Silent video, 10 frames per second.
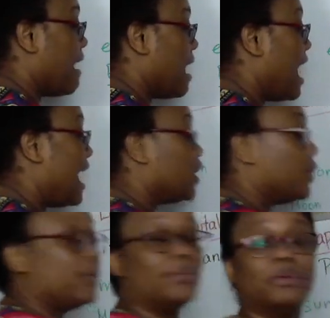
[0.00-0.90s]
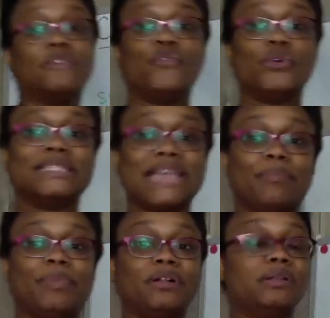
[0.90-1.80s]
Io, for
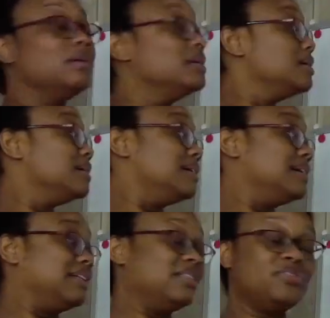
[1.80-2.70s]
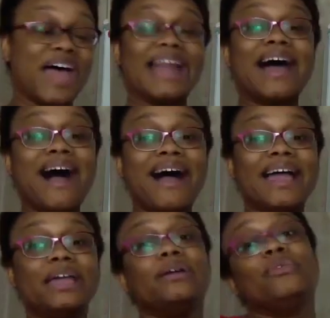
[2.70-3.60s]
example, that
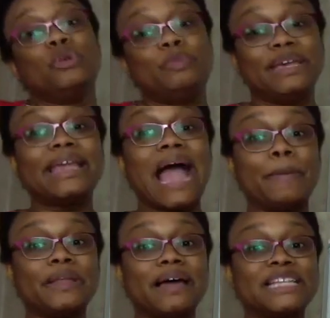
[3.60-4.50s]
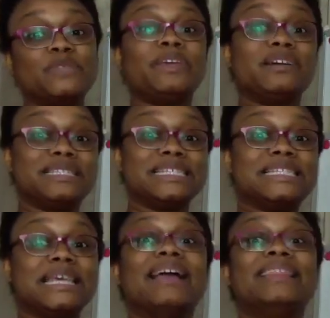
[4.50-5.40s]
I would be capitalized because
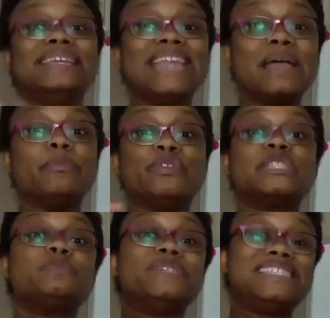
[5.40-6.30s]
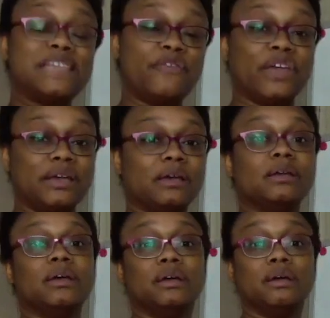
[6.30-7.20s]
it's the name of a specific
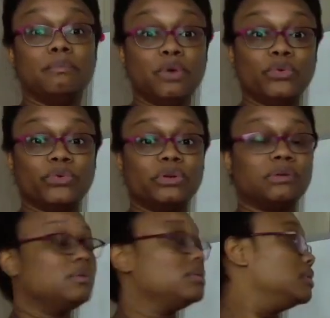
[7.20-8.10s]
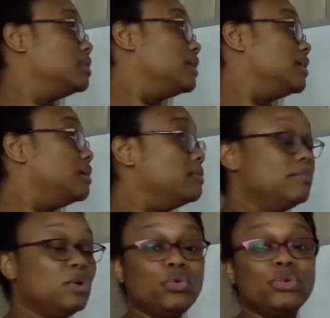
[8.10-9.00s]
moon.
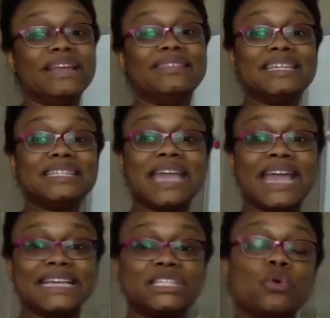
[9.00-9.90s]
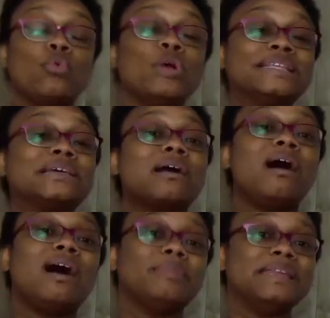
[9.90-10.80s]
Moon, in this case, is a
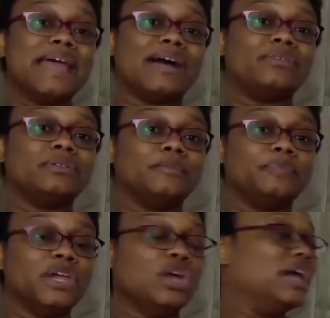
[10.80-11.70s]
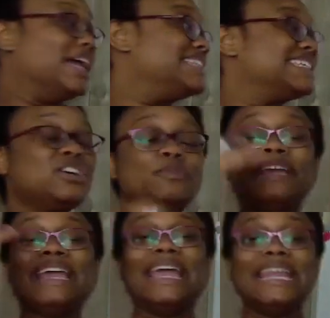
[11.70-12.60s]
common noun. It could
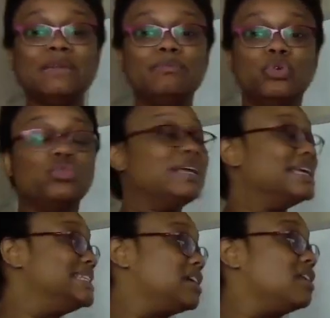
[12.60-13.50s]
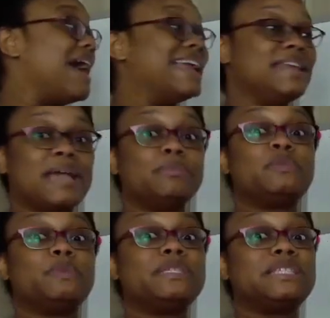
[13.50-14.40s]
be any moon until I name
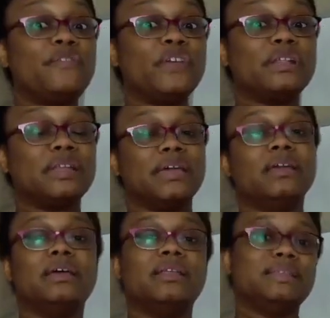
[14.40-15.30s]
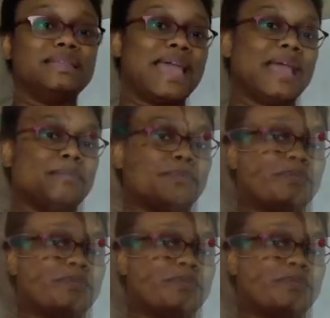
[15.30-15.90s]
specifically the name.